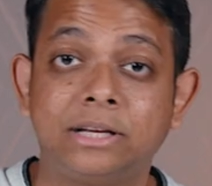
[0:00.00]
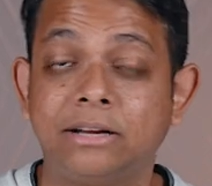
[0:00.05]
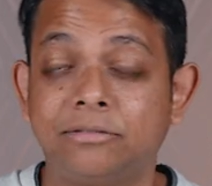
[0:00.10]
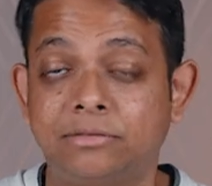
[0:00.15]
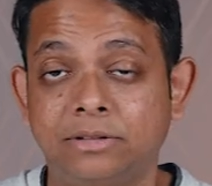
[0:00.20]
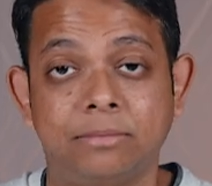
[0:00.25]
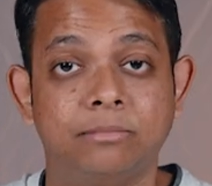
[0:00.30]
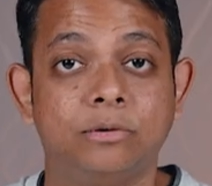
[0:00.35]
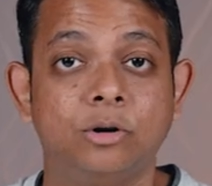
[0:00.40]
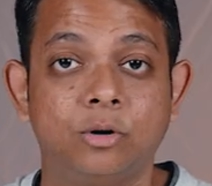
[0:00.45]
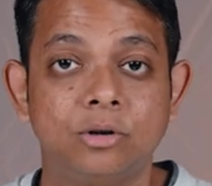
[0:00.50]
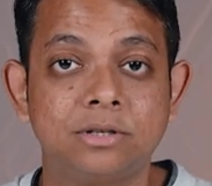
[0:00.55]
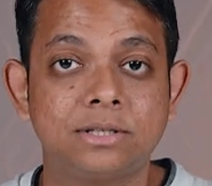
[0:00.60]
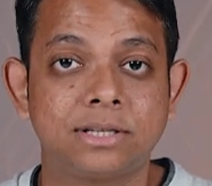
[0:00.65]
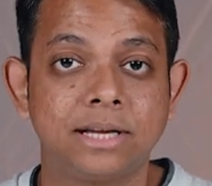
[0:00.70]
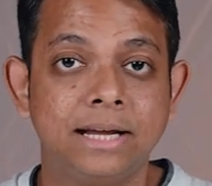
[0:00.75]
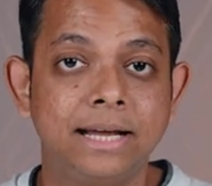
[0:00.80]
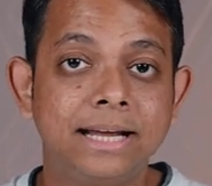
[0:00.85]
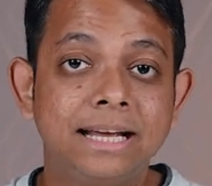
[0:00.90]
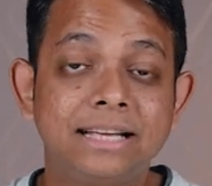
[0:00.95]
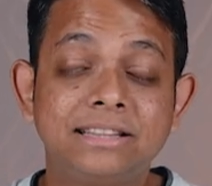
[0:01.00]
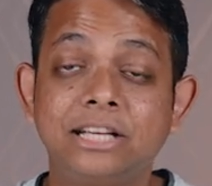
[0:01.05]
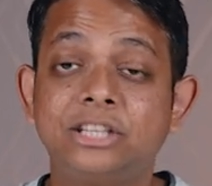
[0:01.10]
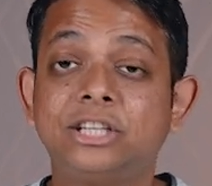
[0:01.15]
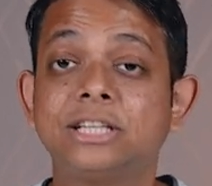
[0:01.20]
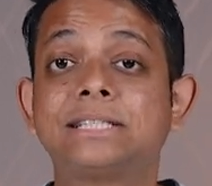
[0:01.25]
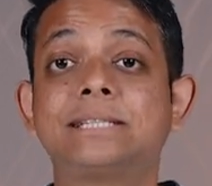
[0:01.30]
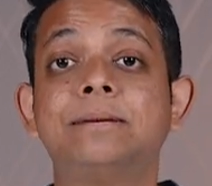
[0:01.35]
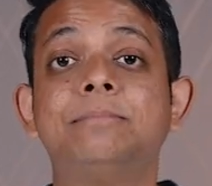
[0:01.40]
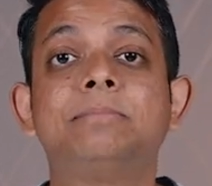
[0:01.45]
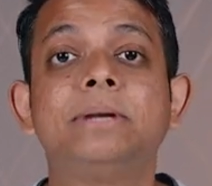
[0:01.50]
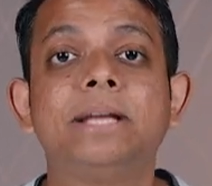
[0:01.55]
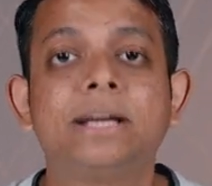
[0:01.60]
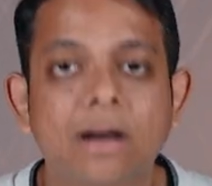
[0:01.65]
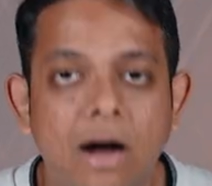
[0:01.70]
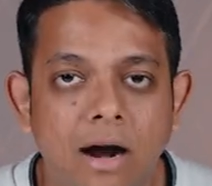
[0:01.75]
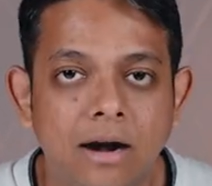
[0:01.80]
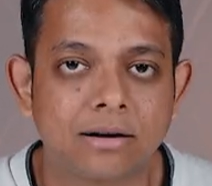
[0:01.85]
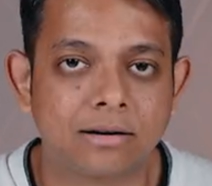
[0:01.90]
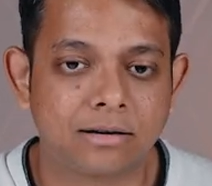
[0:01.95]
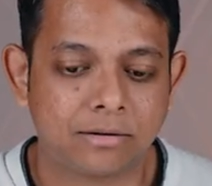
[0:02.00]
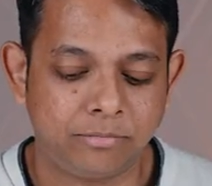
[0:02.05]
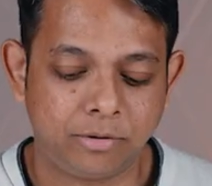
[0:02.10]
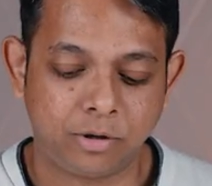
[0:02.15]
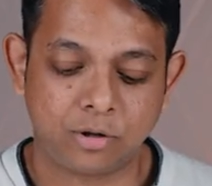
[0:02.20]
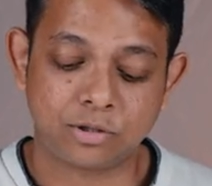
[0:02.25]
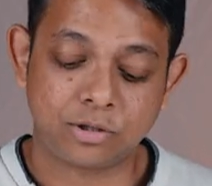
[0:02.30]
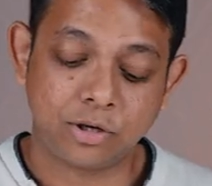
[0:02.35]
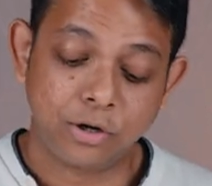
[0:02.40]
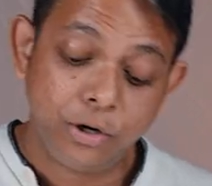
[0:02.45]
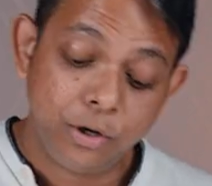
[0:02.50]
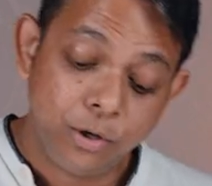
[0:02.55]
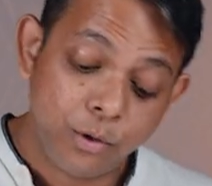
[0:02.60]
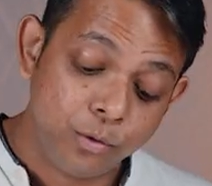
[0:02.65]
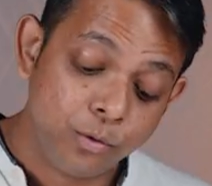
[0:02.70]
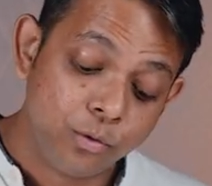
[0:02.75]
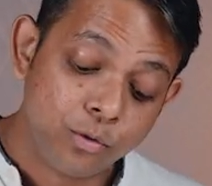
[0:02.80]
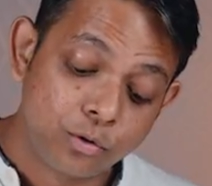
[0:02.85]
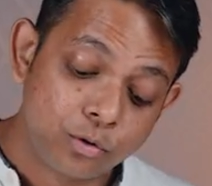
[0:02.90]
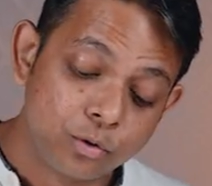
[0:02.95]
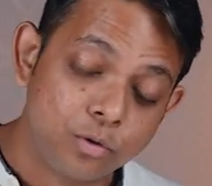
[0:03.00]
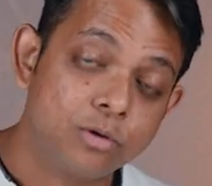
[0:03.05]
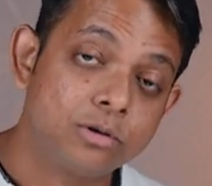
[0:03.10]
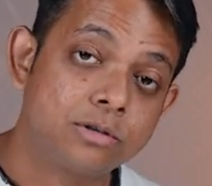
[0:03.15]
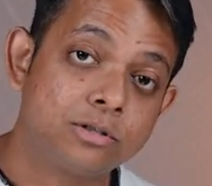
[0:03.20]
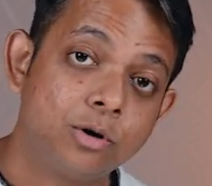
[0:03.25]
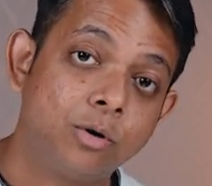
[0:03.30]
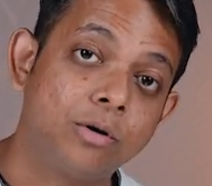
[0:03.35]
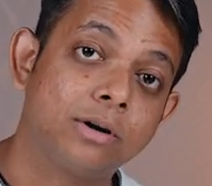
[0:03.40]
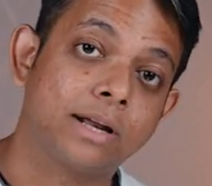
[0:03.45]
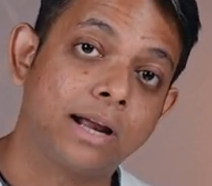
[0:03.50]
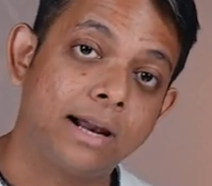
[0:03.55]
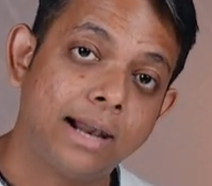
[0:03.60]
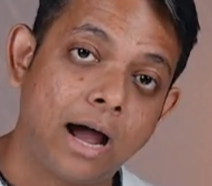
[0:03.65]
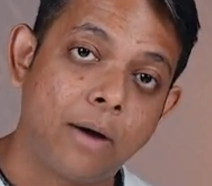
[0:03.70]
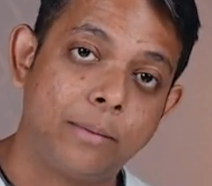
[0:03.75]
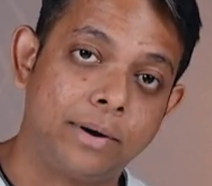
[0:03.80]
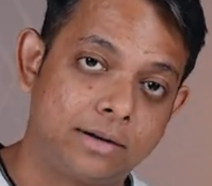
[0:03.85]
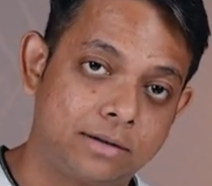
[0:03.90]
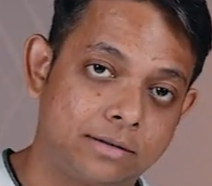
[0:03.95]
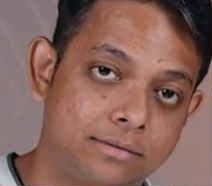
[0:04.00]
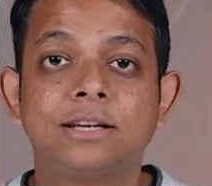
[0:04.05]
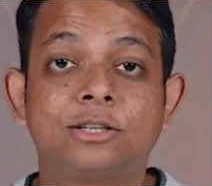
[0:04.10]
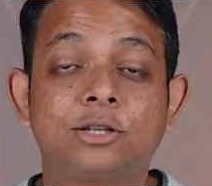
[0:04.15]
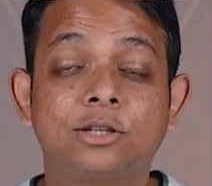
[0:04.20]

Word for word: to give them loans, they just simply can't because the new rules don't allow it.